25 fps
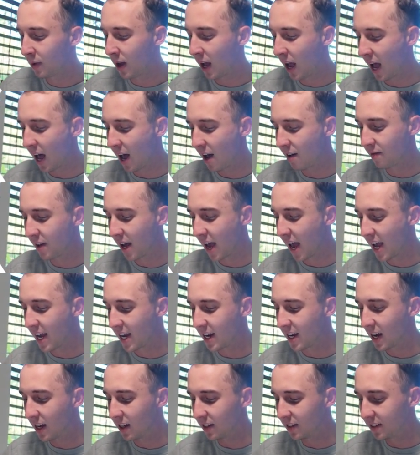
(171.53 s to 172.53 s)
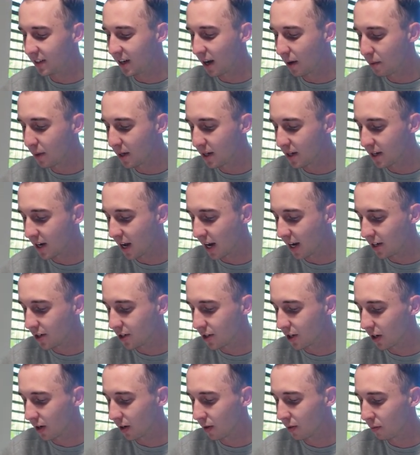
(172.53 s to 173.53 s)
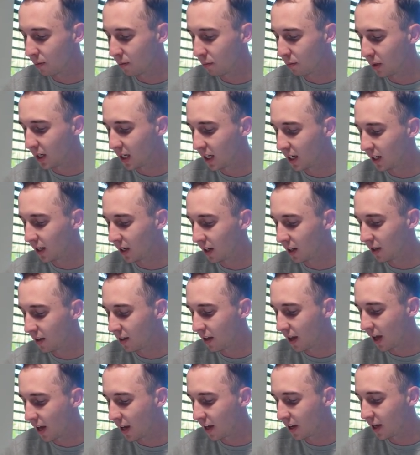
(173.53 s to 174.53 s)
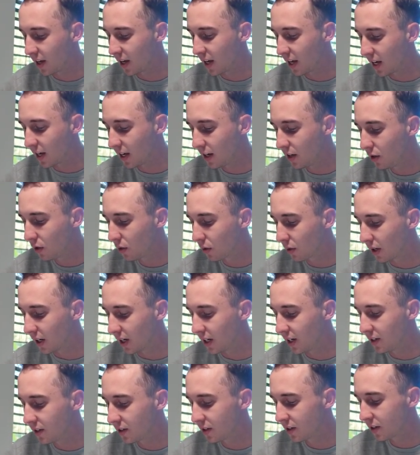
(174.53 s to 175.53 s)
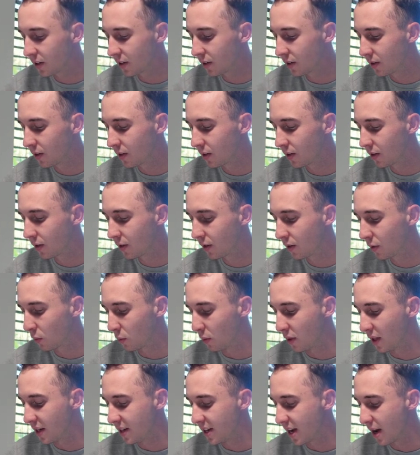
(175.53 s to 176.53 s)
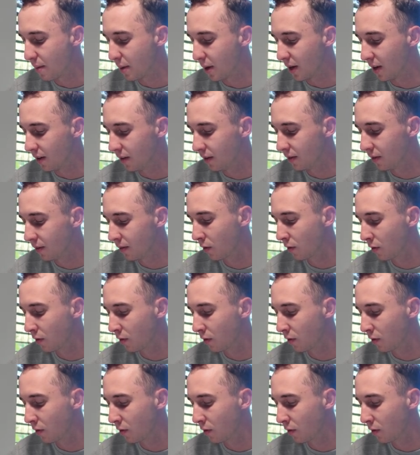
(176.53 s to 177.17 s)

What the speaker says: have a debit nature, meaning they increase with a debit.